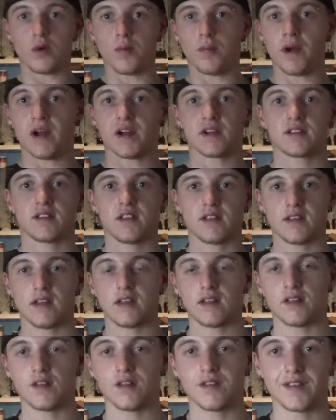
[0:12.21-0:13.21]
Back to
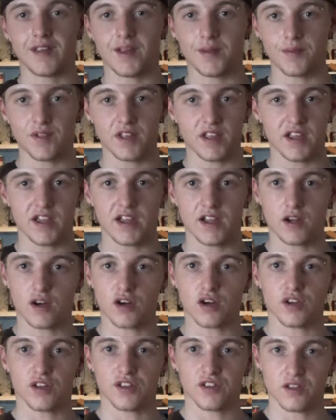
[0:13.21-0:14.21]
Dent and TMD here,
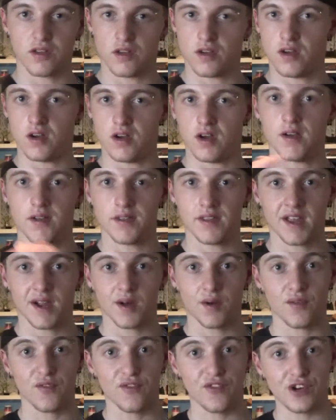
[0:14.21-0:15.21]
guys.
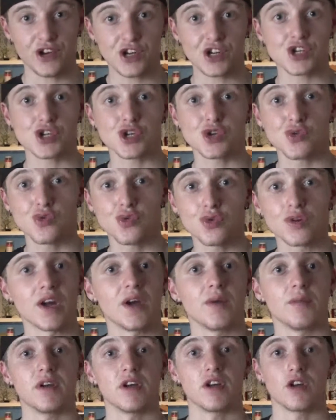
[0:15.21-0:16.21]
Now I'm finished school,
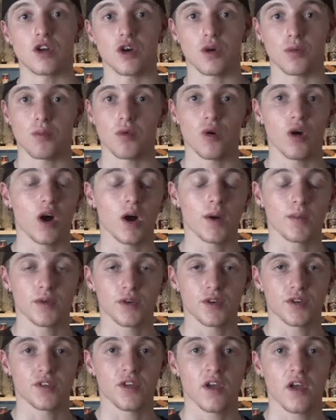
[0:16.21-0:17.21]
there'll be a lot more
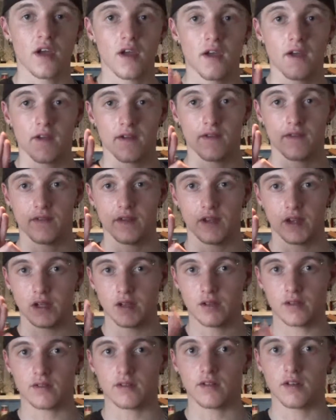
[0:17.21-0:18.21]
uploads,
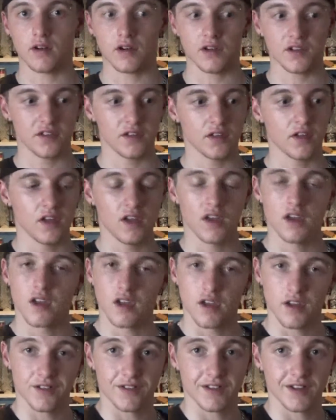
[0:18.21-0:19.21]
fingers crossed.
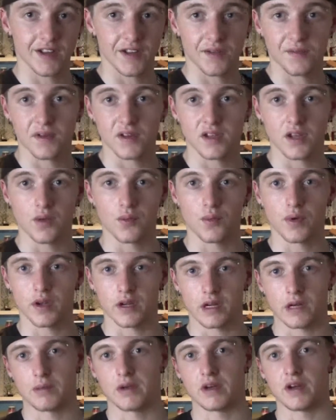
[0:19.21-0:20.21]
In today's video we are
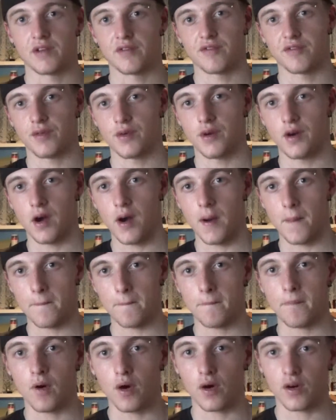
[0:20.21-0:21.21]
going to be going through an
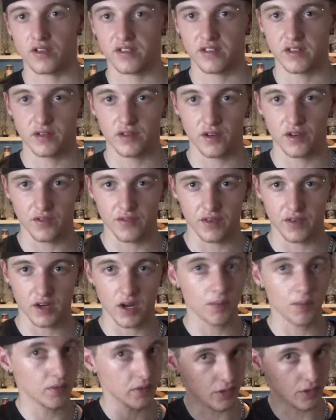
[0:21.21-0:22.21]
unboxing of a
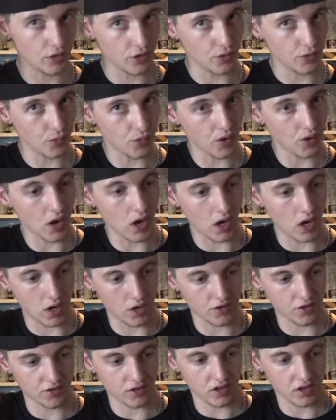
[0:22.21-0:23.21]
couple of new
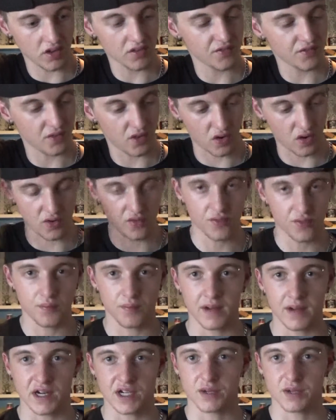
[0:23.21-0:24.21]
stuff I've
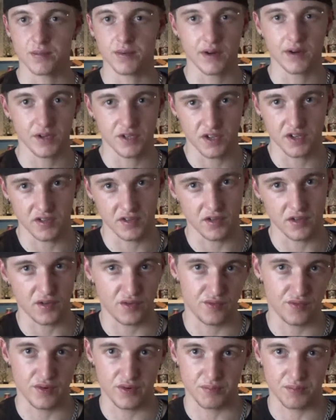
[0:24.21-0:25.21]
managed to purchase
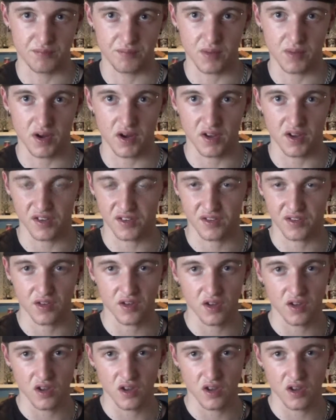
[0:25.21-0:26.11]
over the past